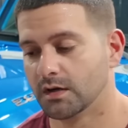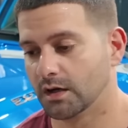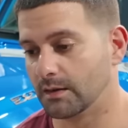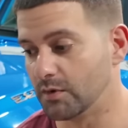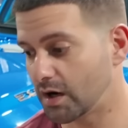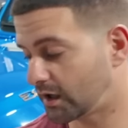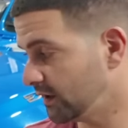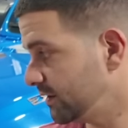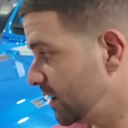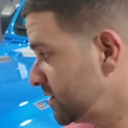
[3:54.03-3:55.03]

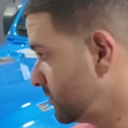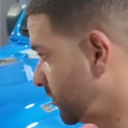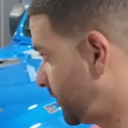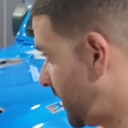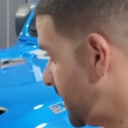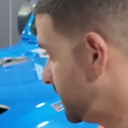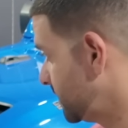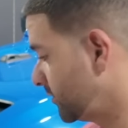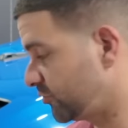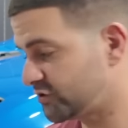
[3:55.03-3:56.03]
Luckily, the engine was fine.
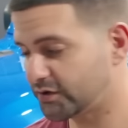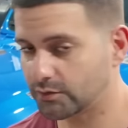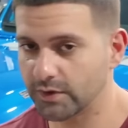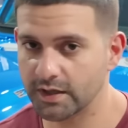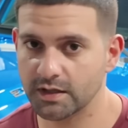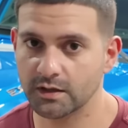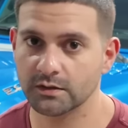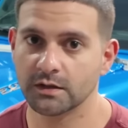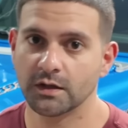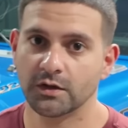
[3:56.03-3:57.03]
It was just the
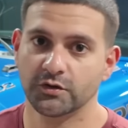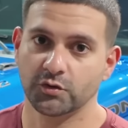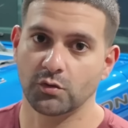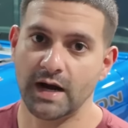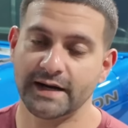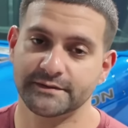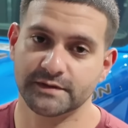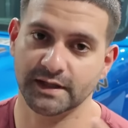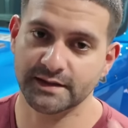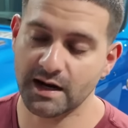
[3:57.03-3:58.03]
radiator. So I had
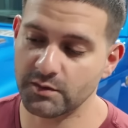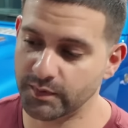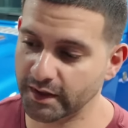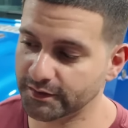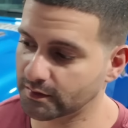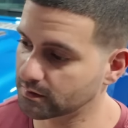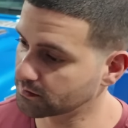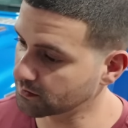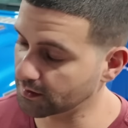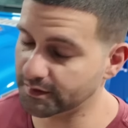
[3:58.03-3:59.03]
to get that replaced.
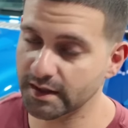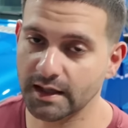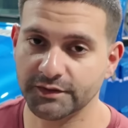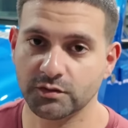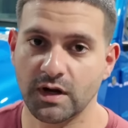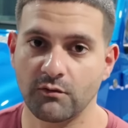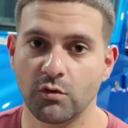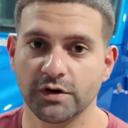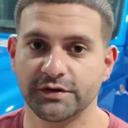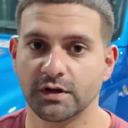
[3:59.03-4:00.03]
Good thing, I still have
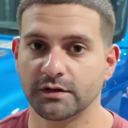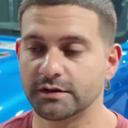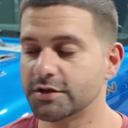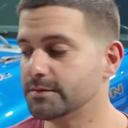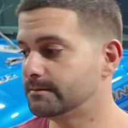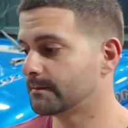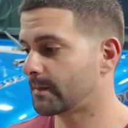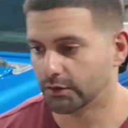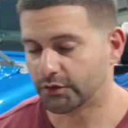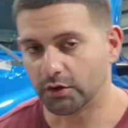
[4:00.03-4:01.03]
warranty on the Jeep.
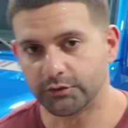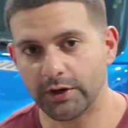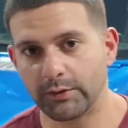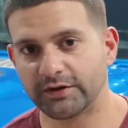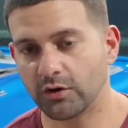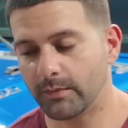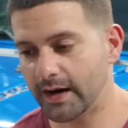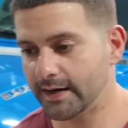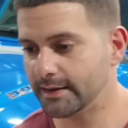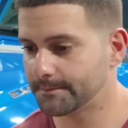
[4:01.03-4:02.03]
So 3 weeks go
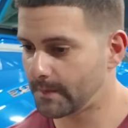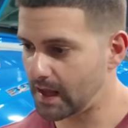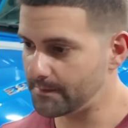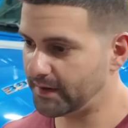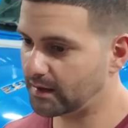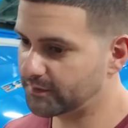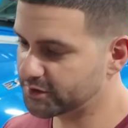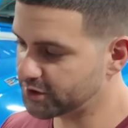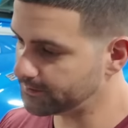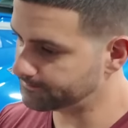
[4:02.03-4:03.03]
by, I pick up the
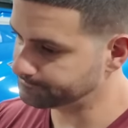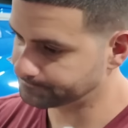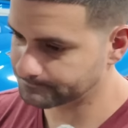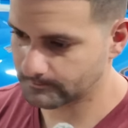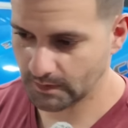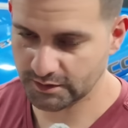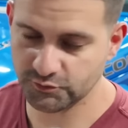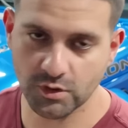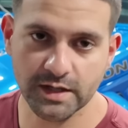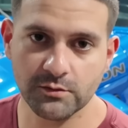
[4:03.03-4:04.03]
Jeep.
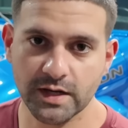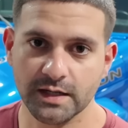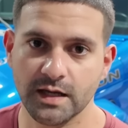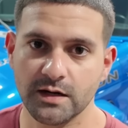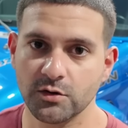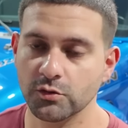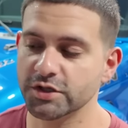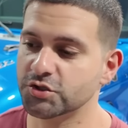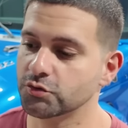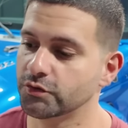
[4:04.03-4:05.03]
It's running great again, no
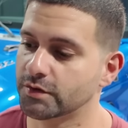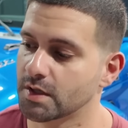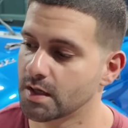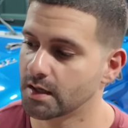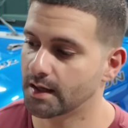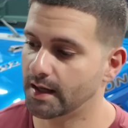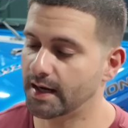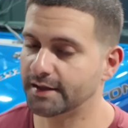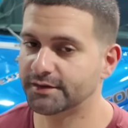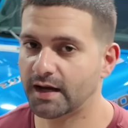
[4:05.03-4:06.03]
issues.
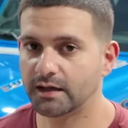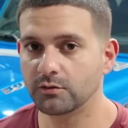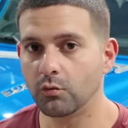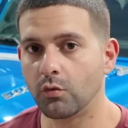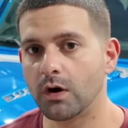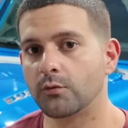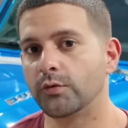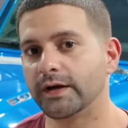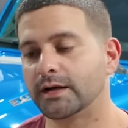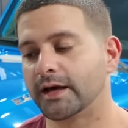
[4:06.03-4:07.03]
And exactly 1
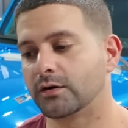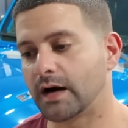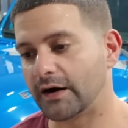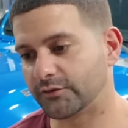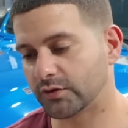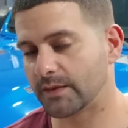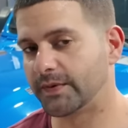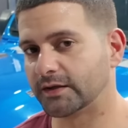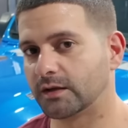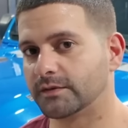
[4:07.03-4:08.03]
week later after I
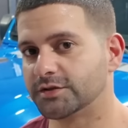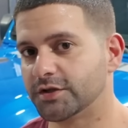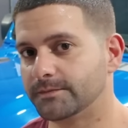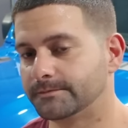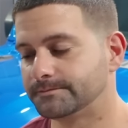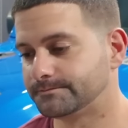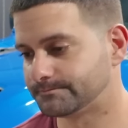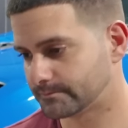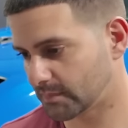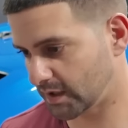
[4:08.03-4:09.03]
picked up the Jeep,
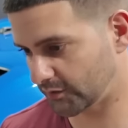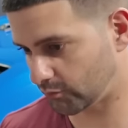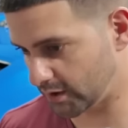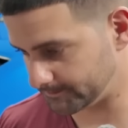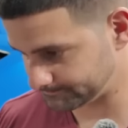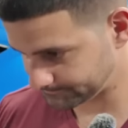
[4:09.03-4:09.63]
guess what?